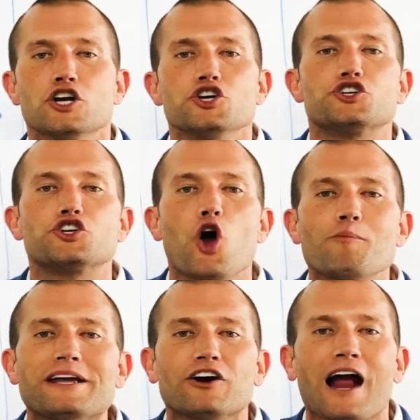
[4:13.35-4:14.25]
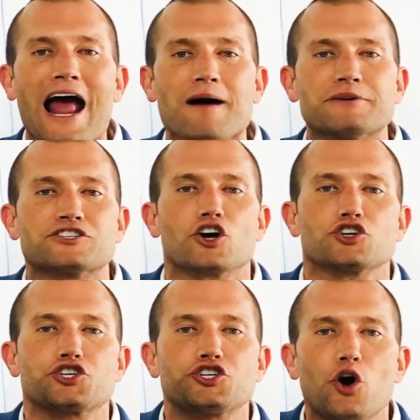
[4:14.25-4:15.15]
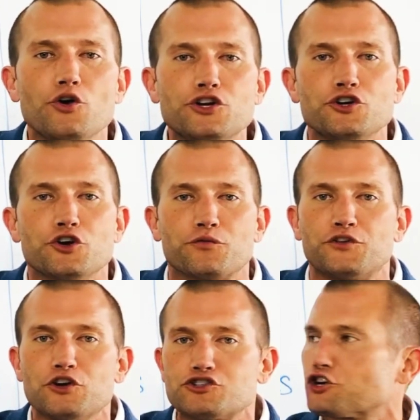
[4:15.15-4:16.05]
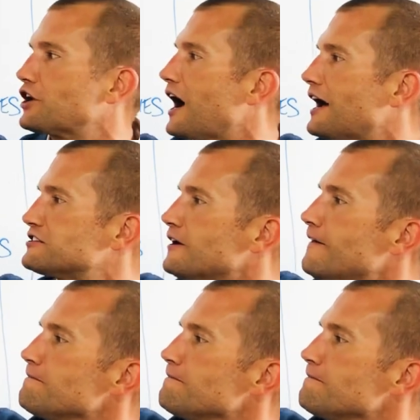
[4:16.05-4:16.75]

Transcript: Show me your habits. I'll show you your future, guys.